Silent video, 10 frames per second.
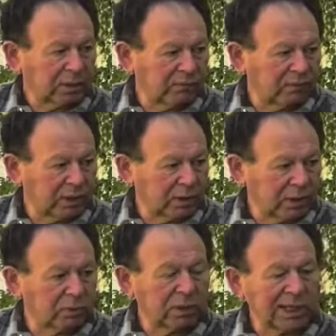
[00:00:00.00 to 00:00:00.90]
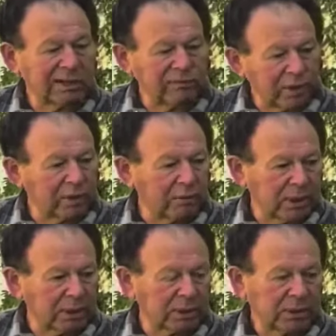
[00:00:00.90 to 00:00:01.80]
conflict and would like very
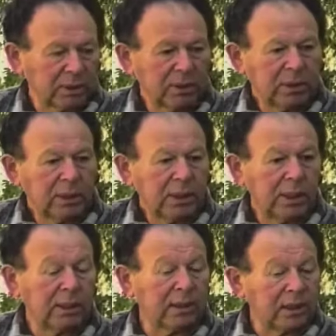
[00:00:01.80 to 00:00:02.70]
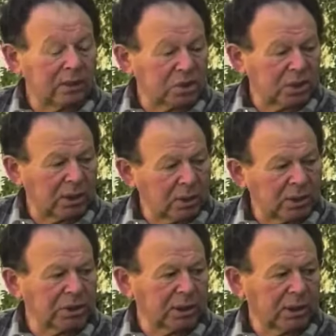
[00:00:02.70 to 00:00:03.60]
much, and they understand
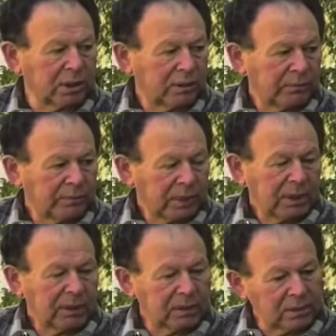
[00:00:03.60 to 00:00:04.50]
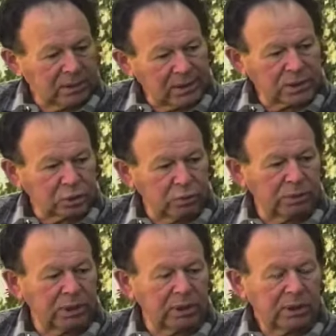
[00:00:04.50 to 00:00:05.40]
logically that it has to
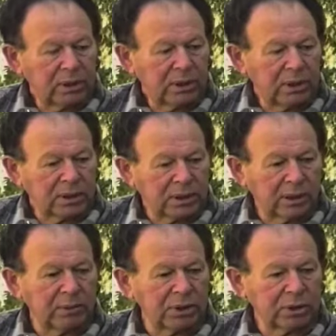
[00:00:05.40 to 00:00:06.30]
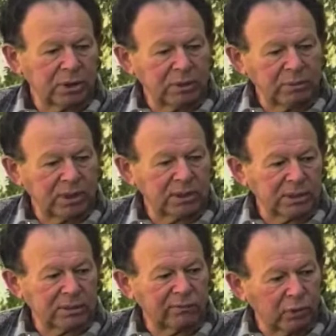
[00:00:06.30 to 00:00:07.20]
be established on a
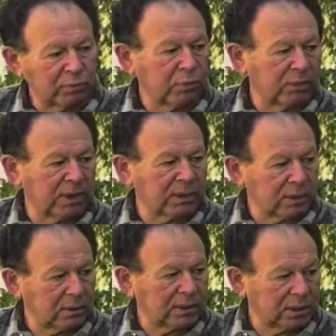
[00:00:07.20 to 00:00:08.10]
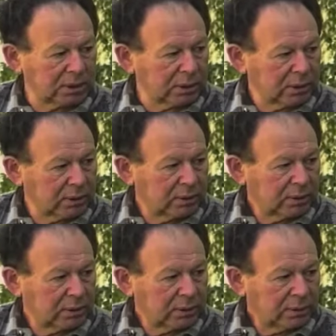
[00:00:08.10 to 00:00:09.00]
basis of compromise and concession.
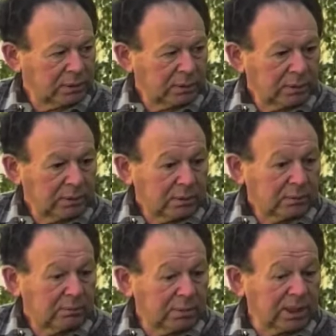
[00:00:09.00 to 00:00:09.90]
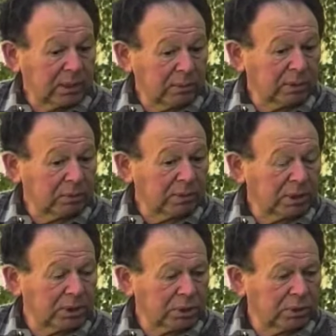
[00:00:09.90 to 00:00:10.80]
But they want to
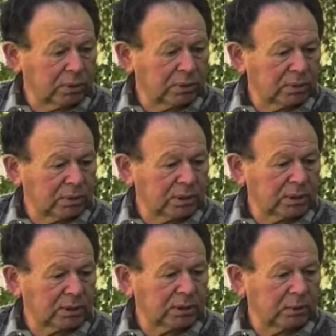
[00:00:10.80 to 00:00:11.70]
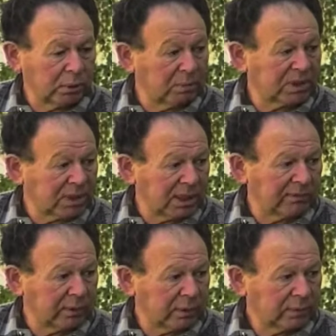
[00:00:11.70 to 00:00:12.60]
be sure that we'll be
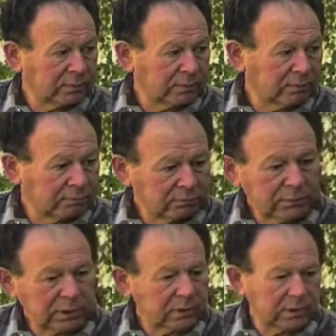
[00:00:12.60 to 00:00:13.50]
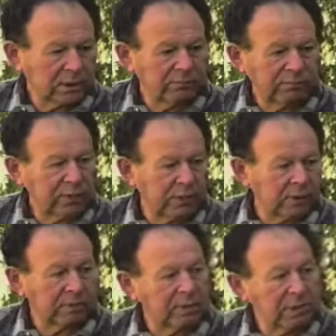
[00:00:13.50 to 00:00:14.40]
safe here. That's a very
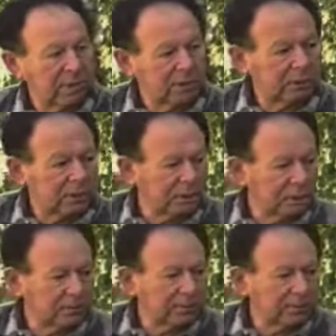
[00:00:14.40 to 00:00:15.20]
complicated issue.